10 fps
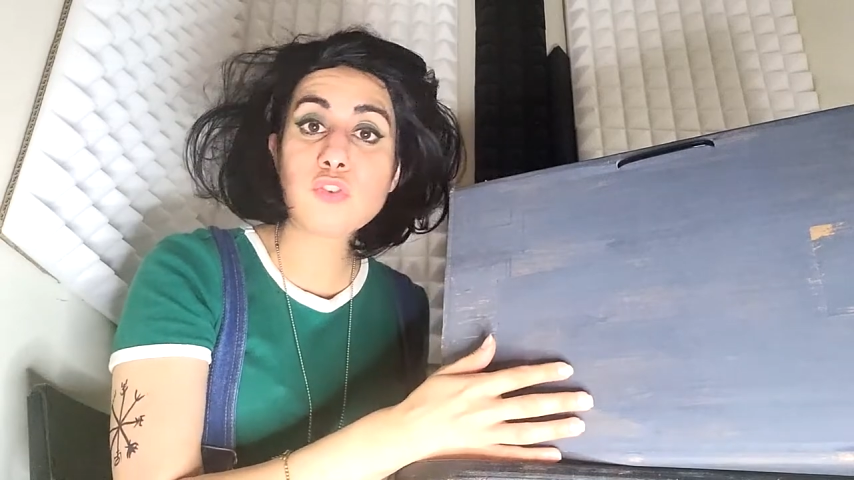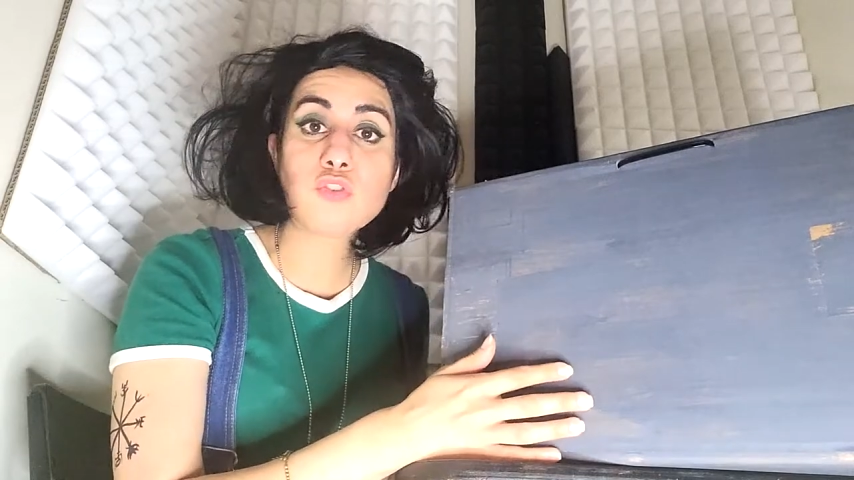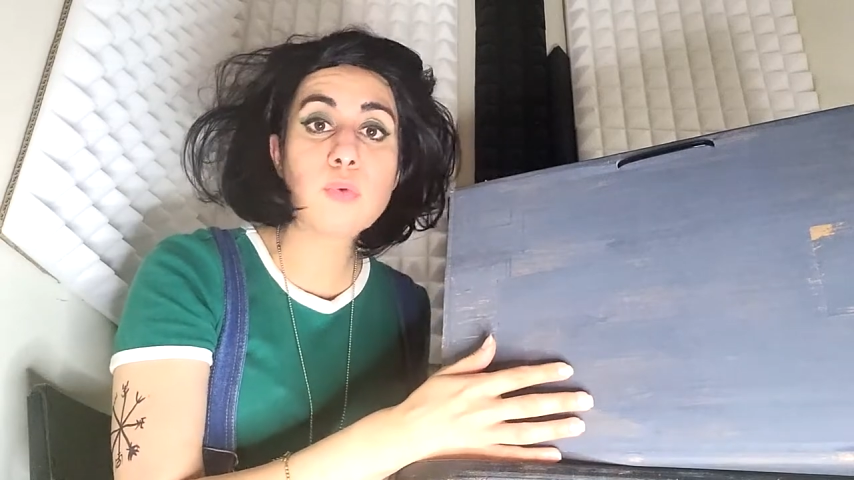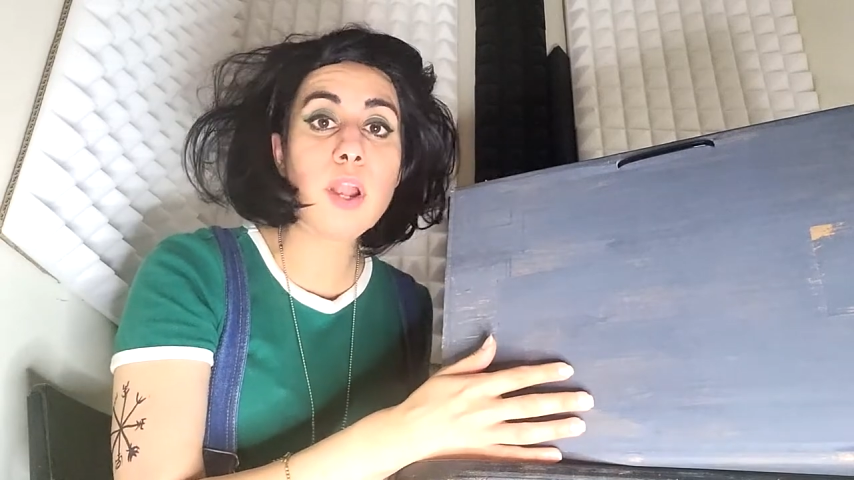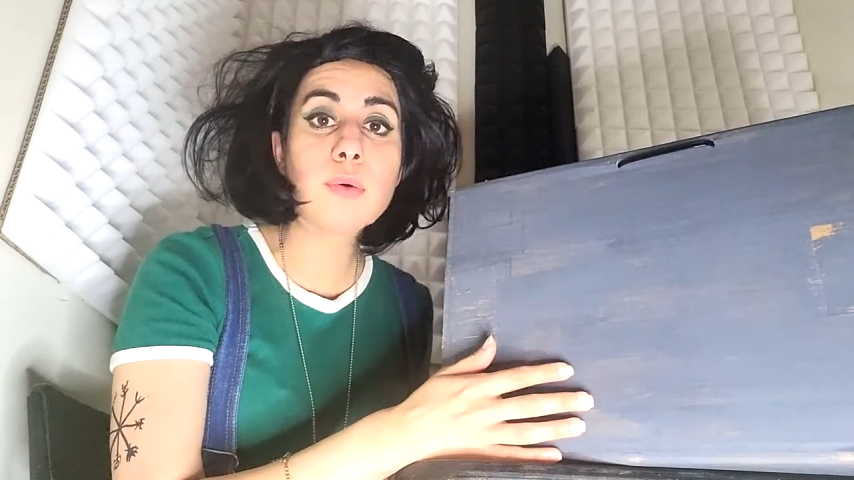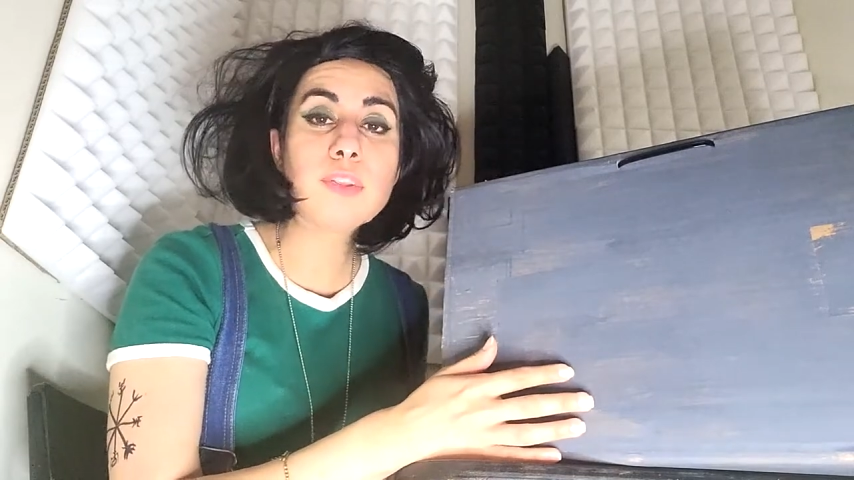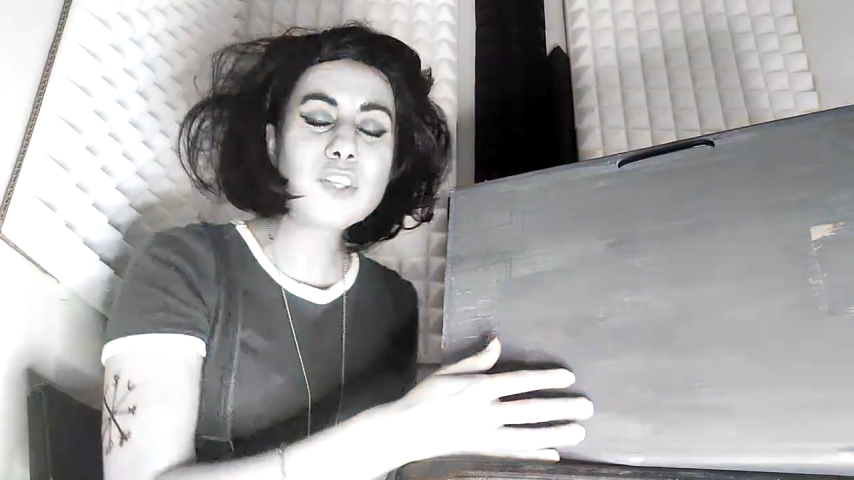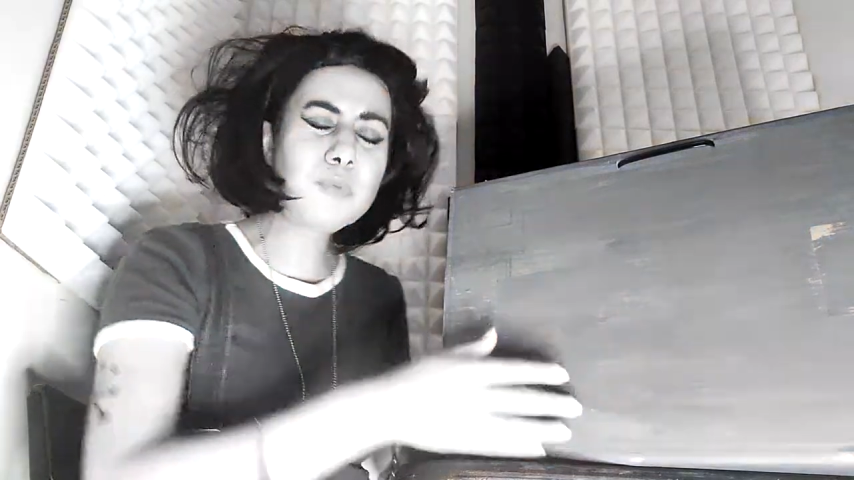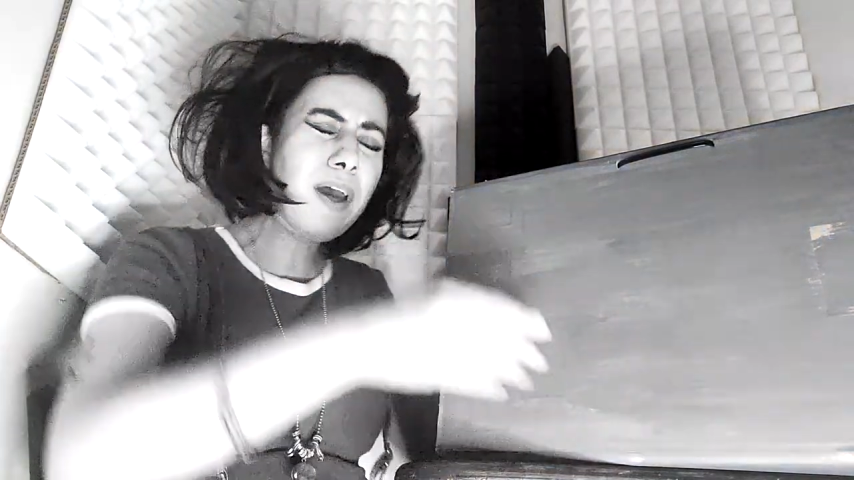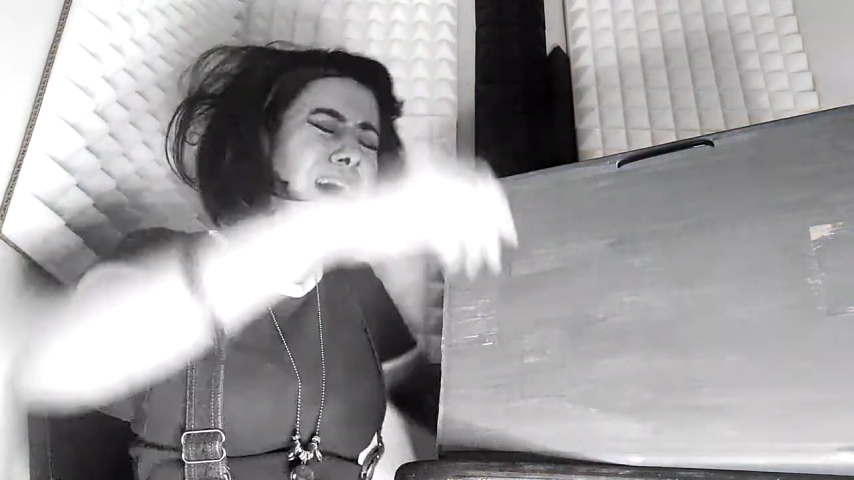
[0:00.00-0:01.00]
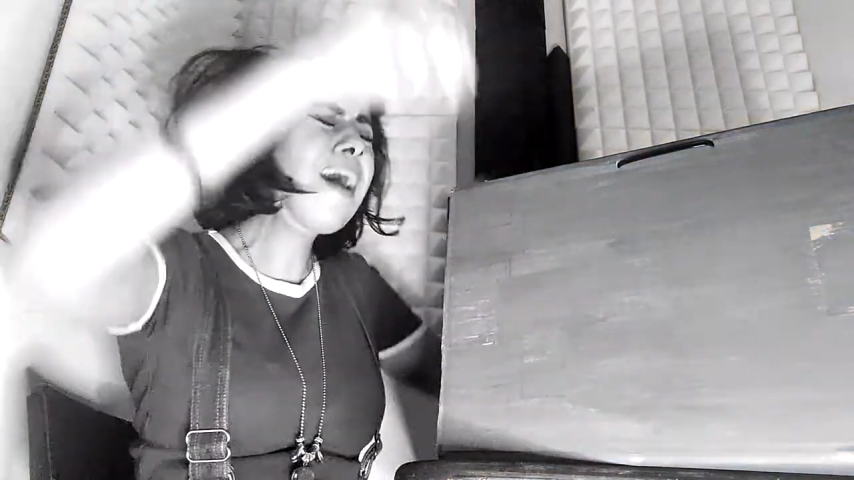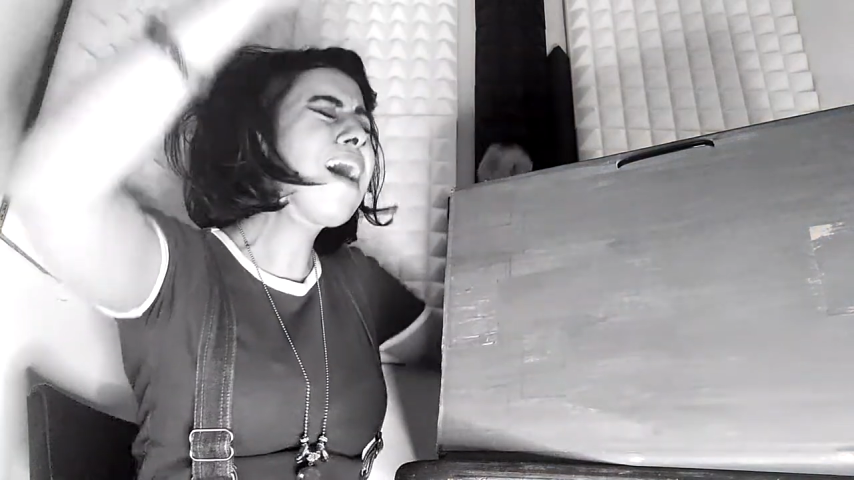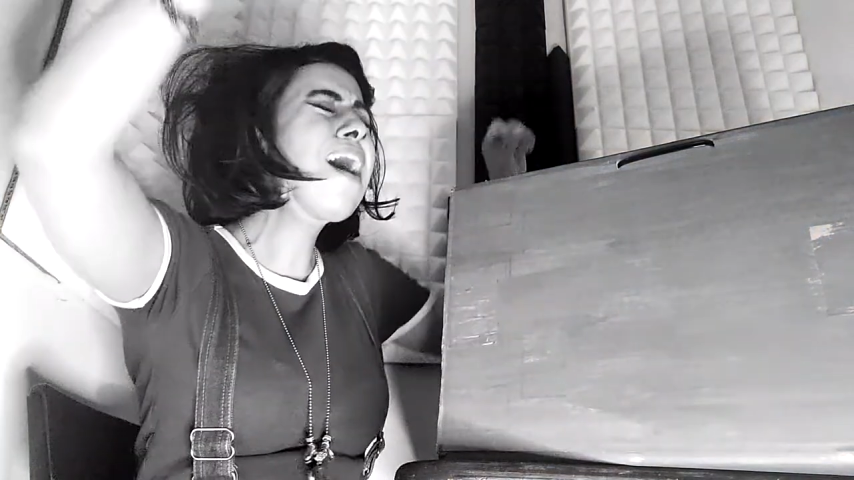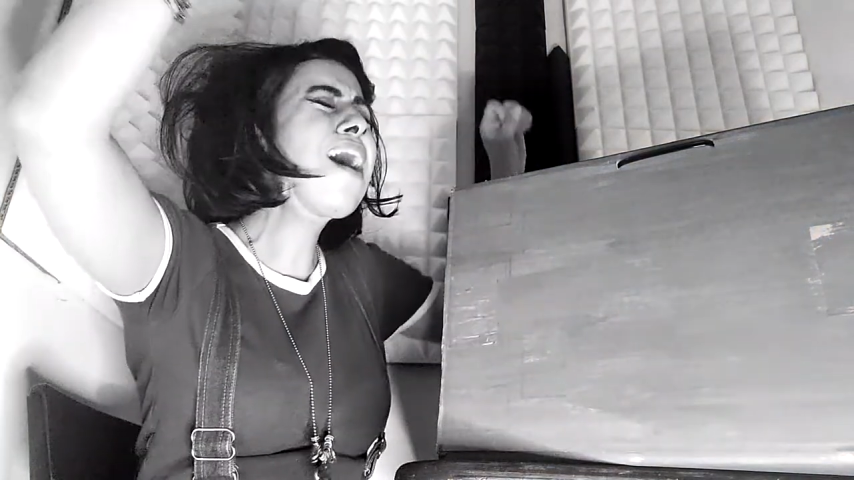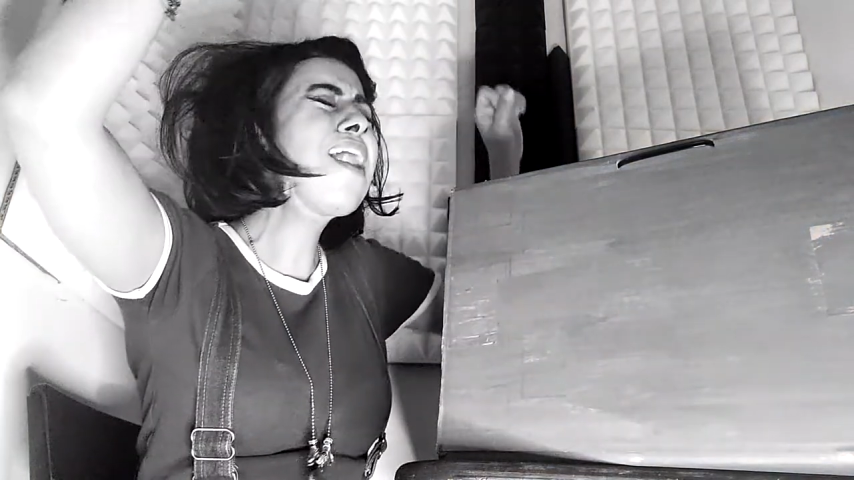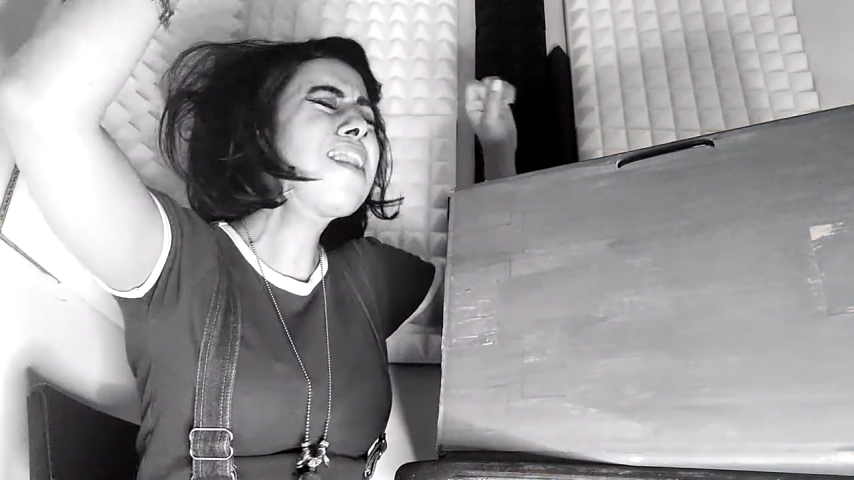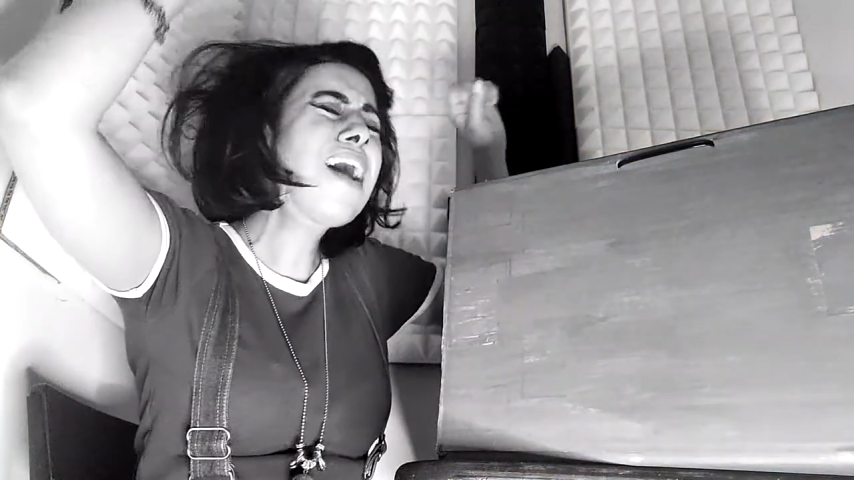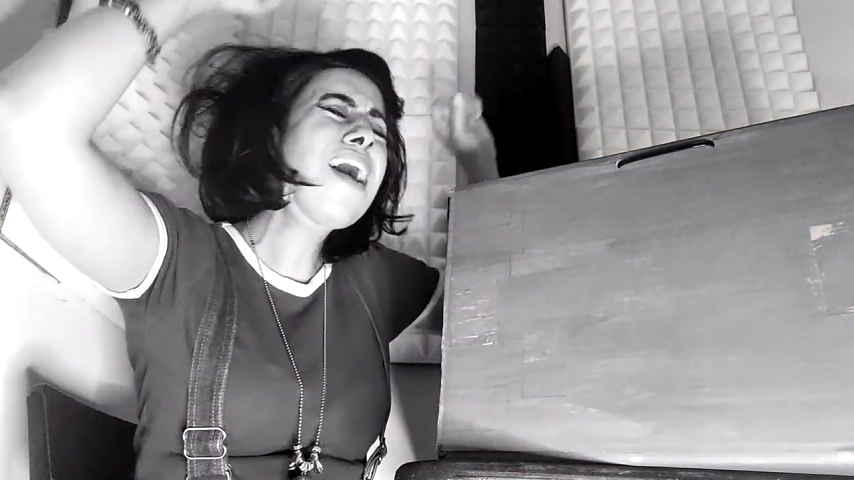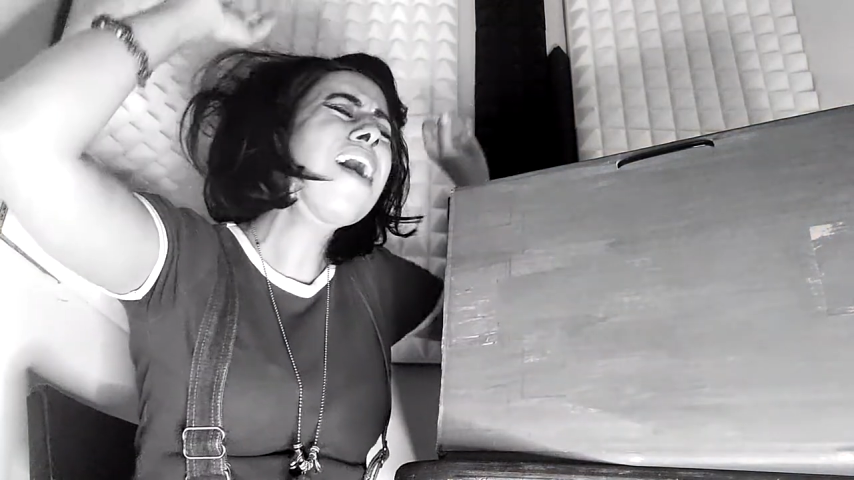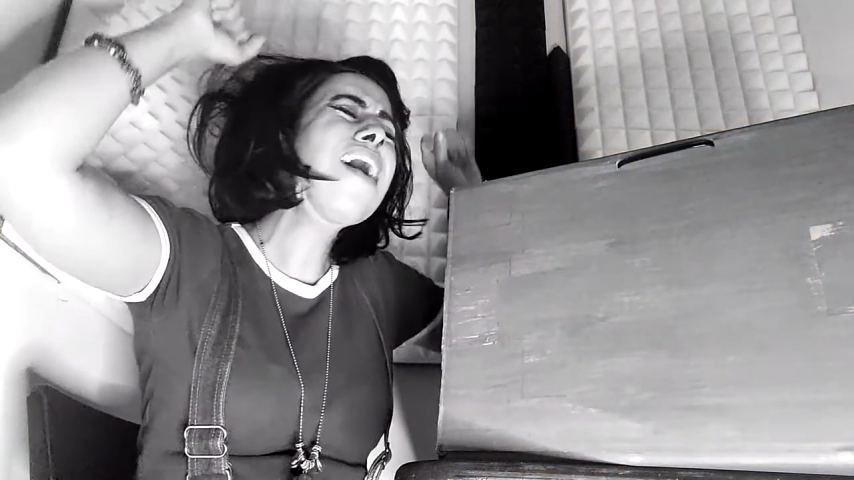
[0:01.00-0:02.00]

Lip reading: swallow and swallow.